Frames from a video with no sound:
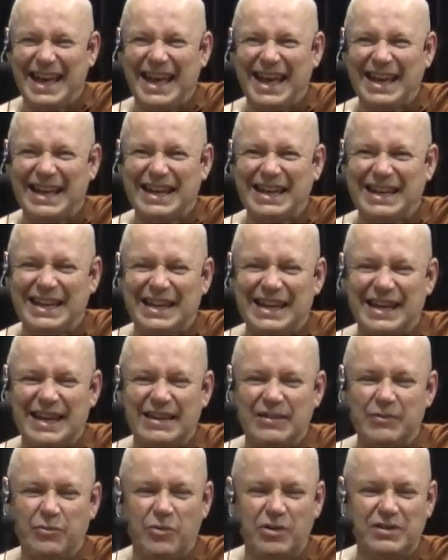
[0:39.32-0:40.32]
and
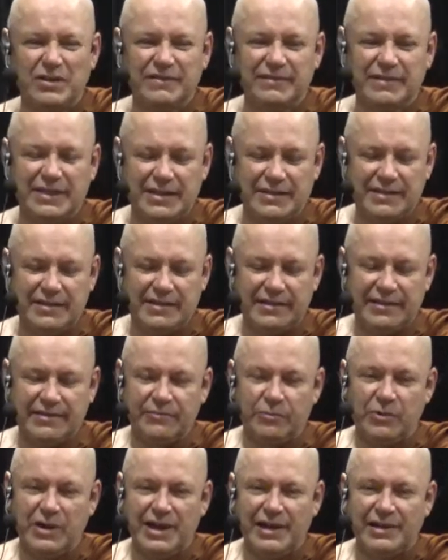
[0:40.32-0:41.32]
uh, one of the
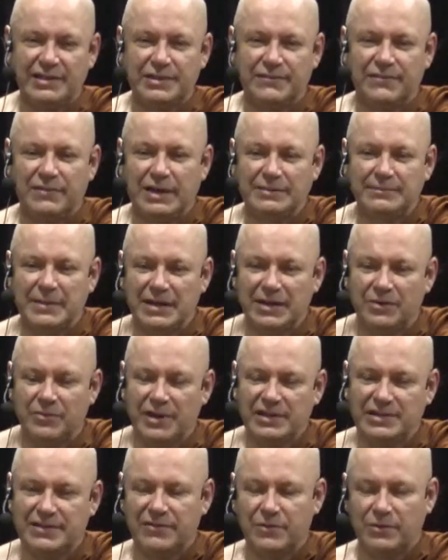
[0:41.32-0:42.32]
ways of there's many
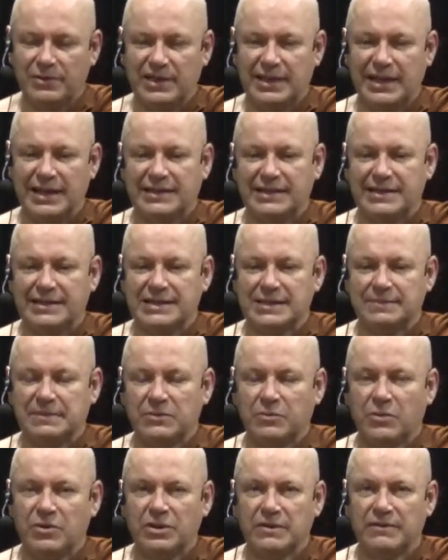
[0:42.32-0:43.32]
ways of looking at this,
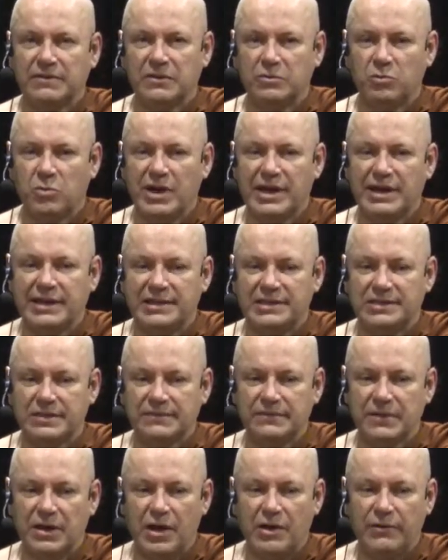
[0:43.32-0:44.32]
but one of the ways
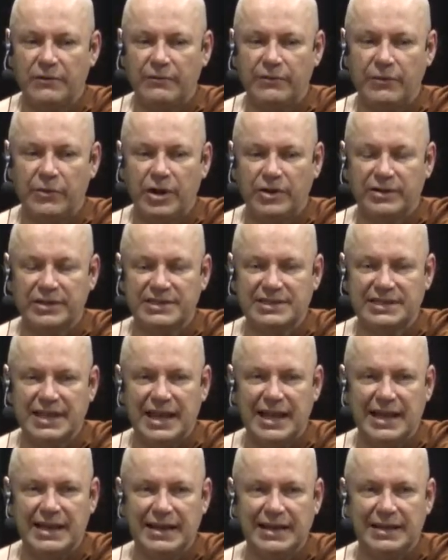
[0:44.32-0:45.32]
of for
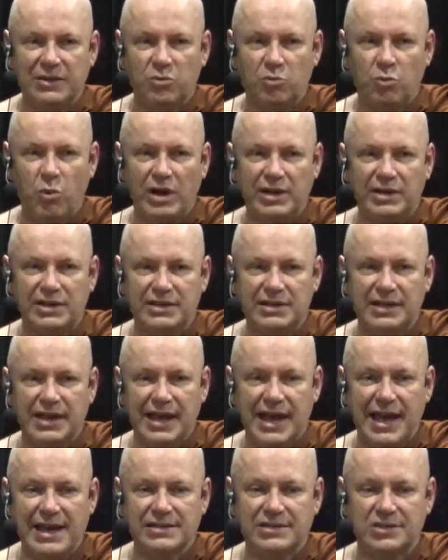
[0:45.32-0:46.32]
understanding what
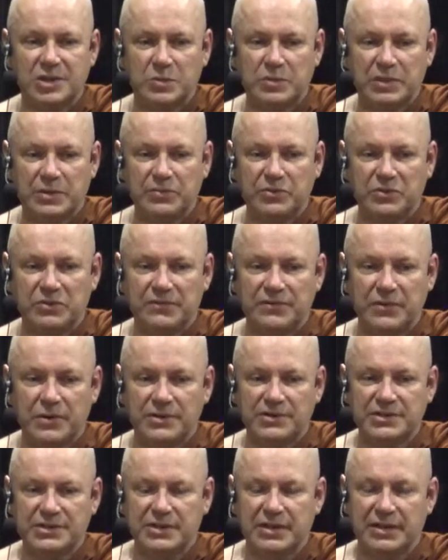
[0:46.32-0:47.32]
has to be put
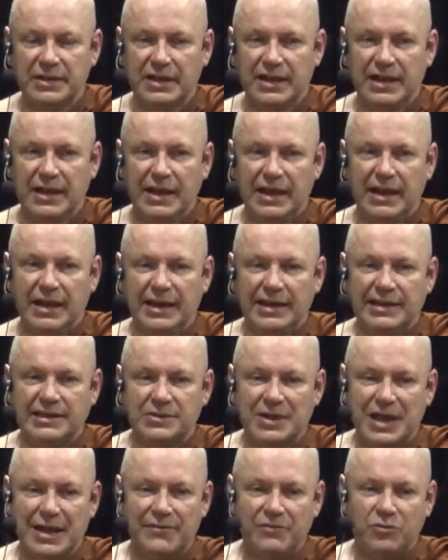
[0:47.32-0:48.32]
first uh, is
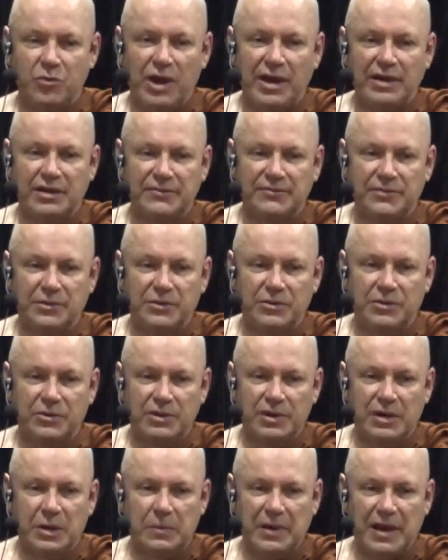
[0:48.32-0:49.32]
to have right view
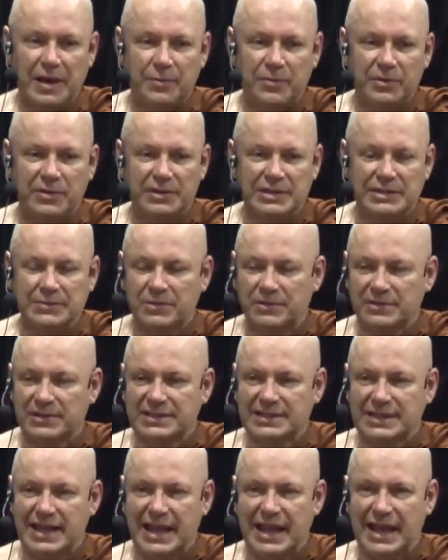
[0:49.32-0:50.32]
about Buddhism, to
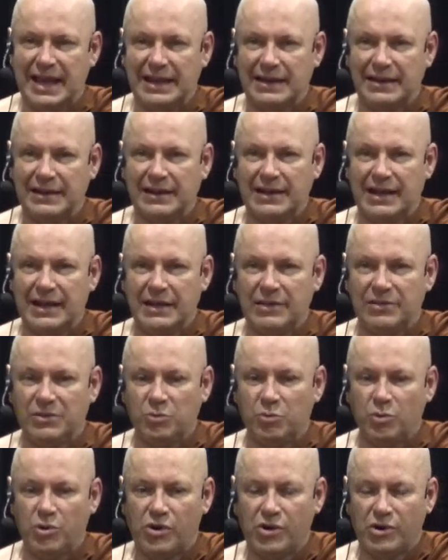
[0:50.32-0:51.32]
understand the
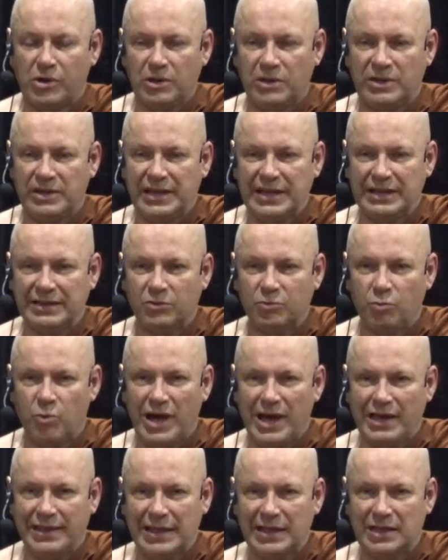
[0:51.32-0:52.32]
world in the
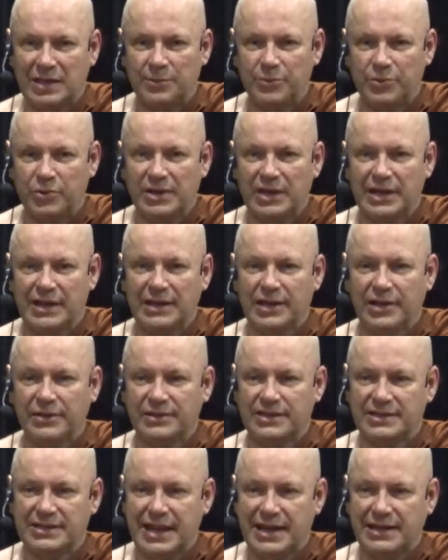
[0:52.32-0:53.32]
way that the Buddha
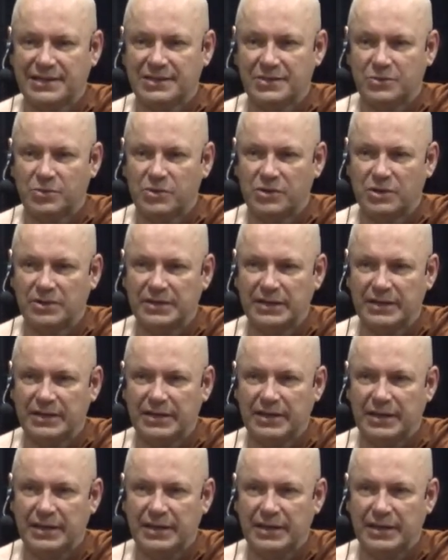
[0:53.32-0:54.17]
understands the world.